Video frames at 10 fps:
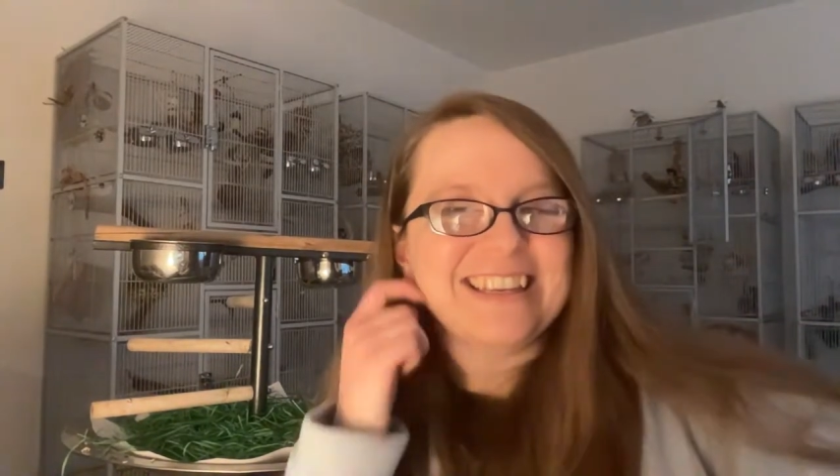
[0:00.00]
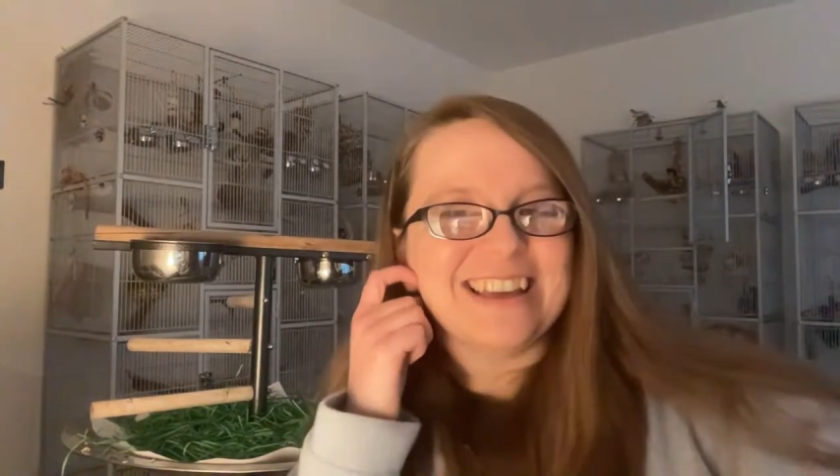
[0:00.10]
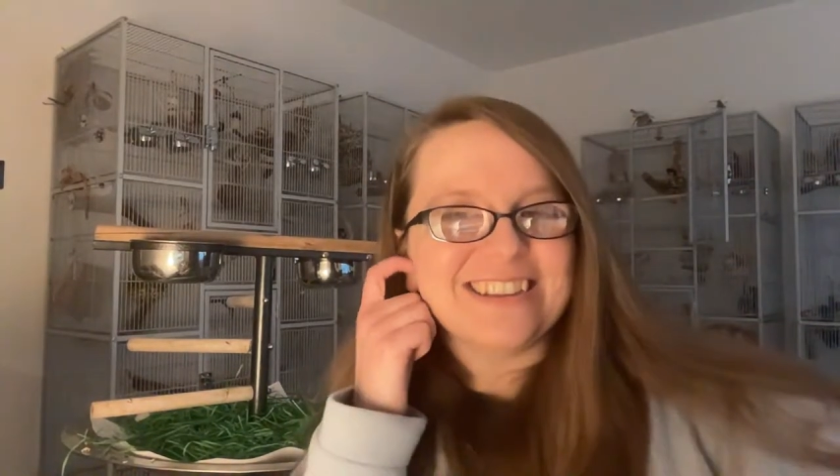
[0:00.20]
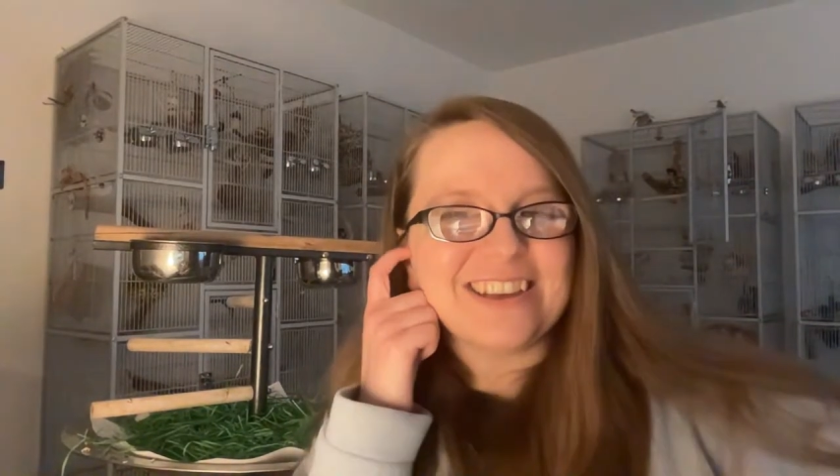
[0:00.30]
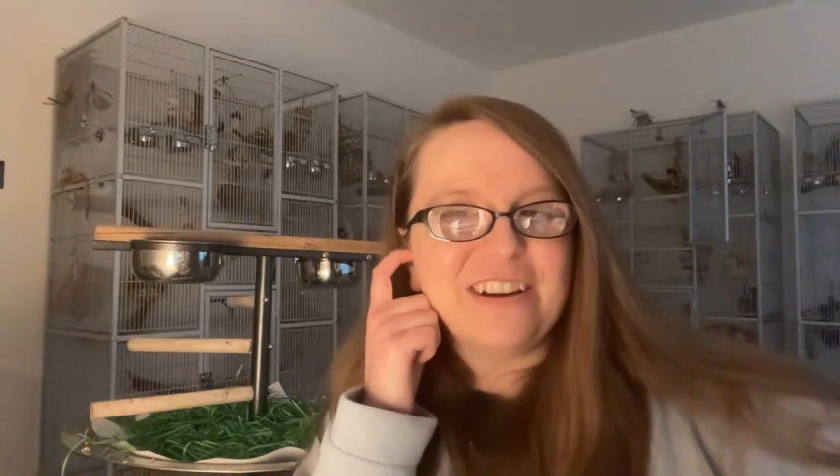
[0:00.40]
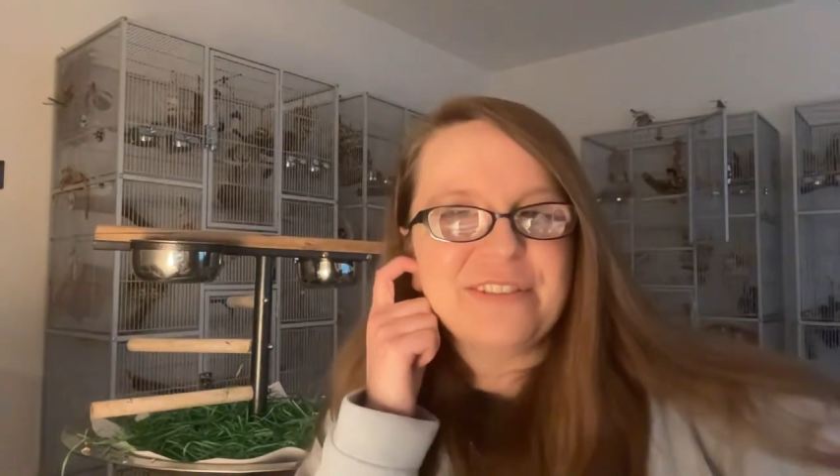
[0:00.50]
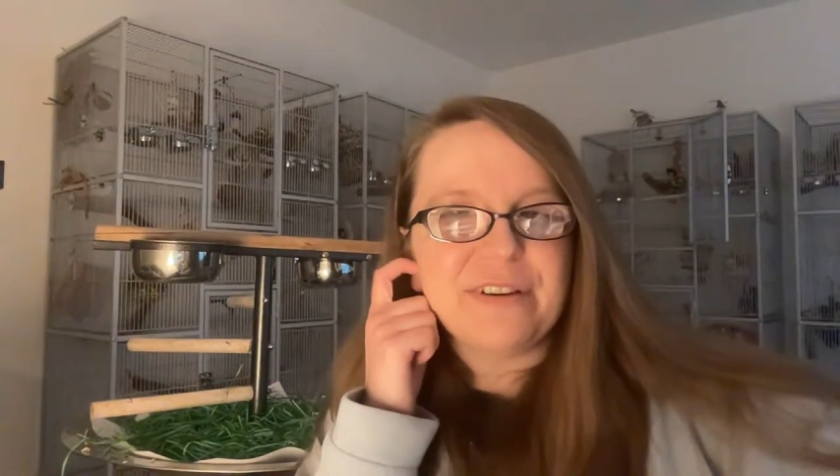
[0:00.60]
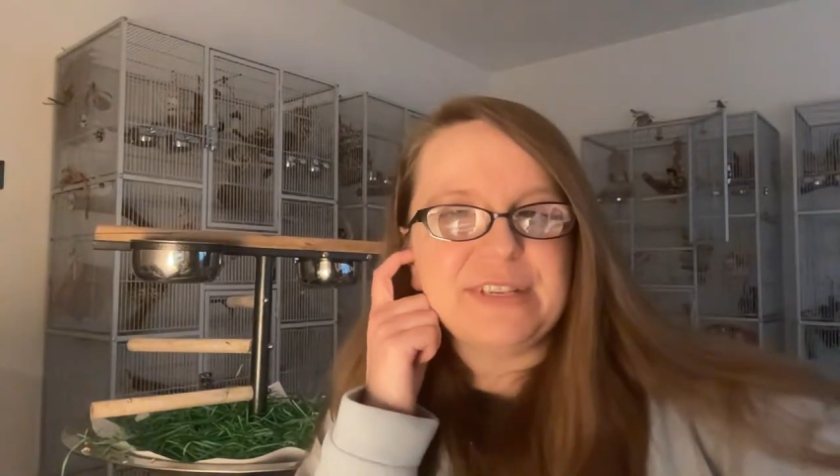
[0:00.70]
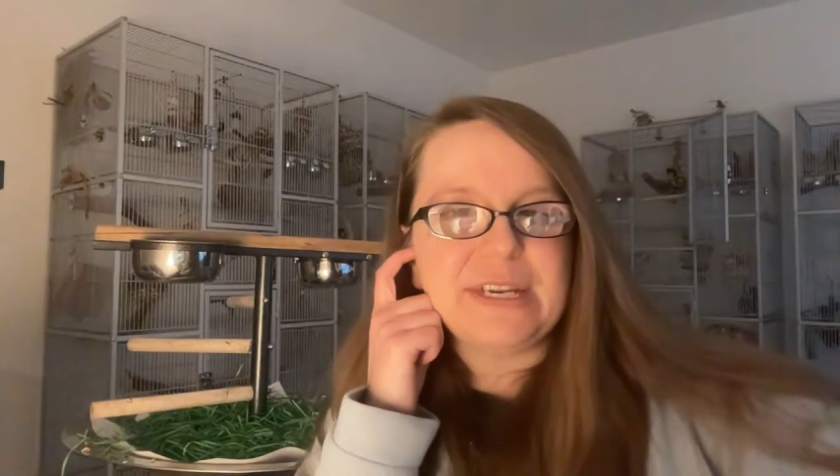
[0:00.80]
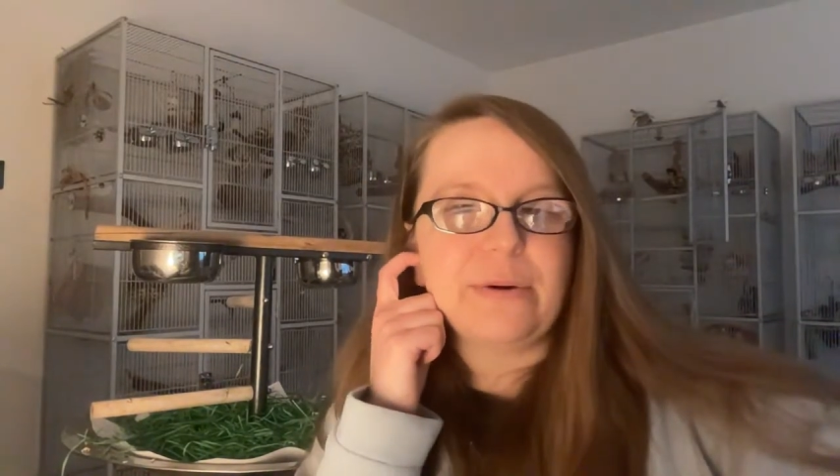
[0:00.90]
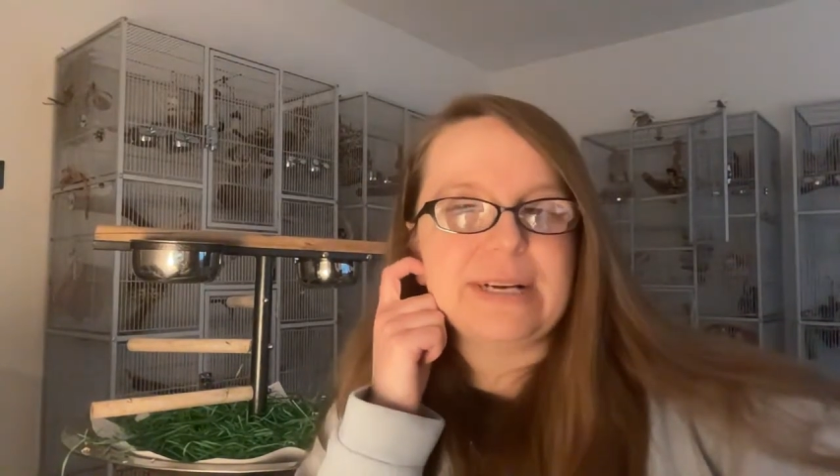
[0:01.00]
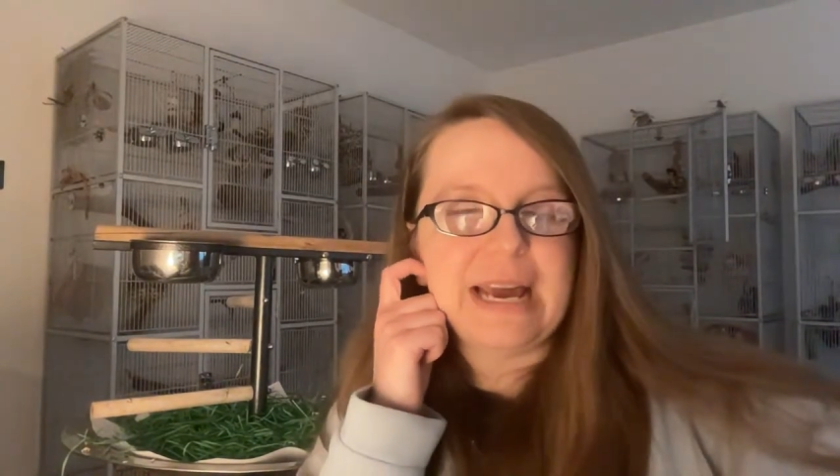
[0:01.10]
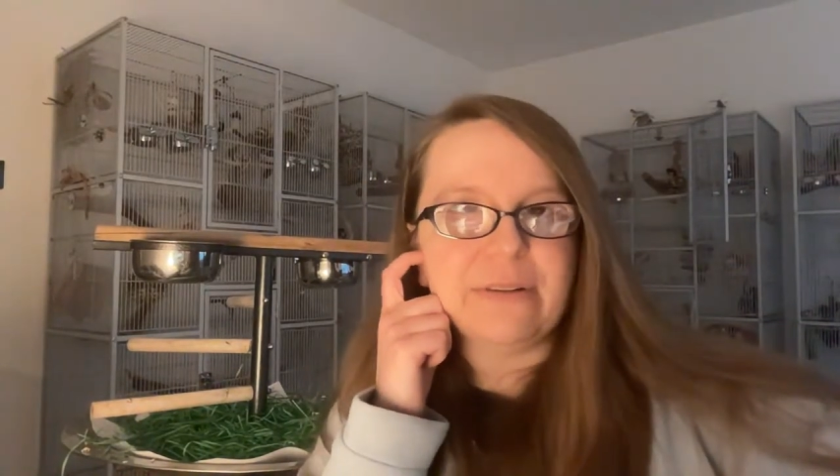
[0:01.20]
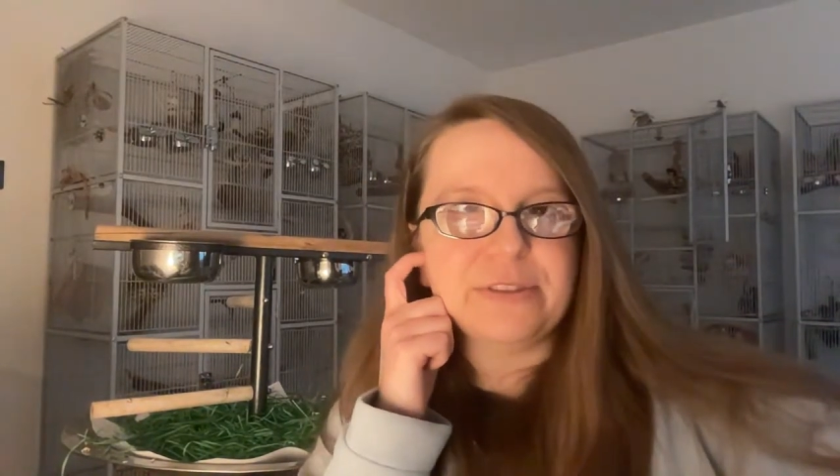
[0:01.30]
yeah, so I've got a video on how